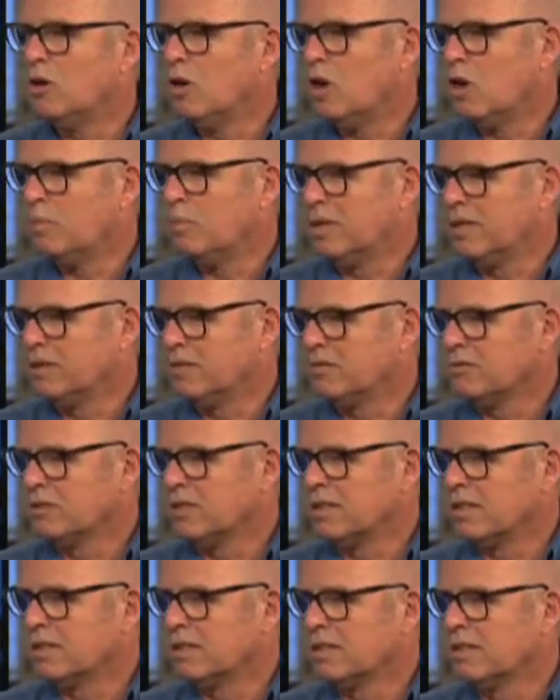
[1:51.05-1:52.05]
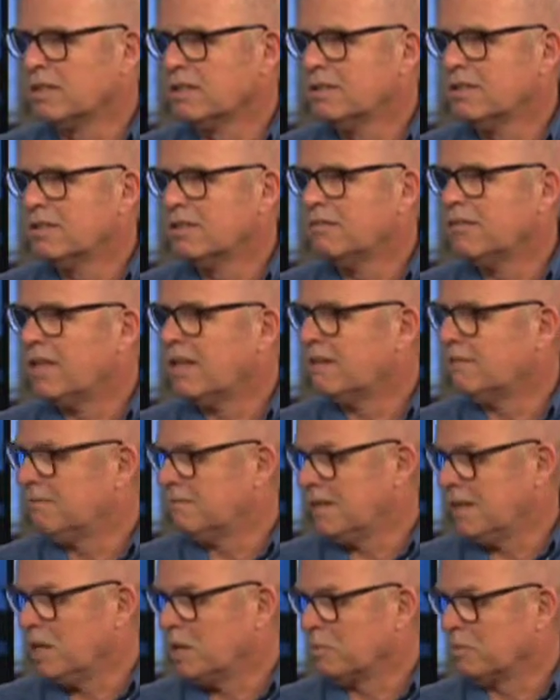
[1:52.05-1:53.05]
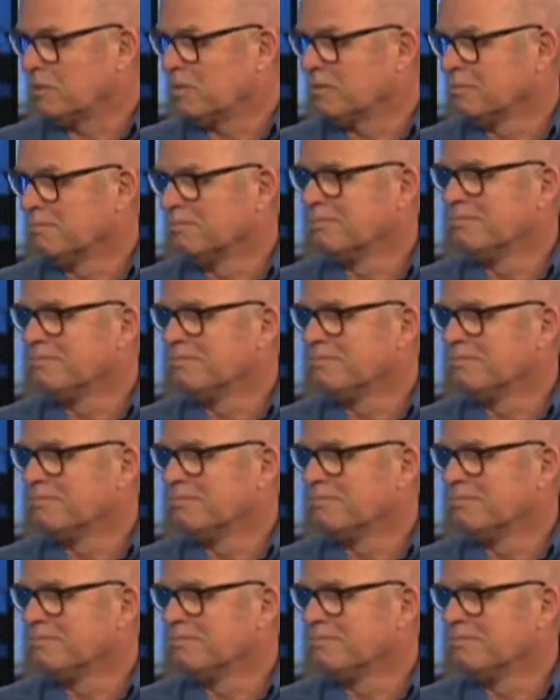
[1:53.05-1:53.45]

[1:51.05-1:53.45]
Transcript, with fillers: Albany Street if that helps.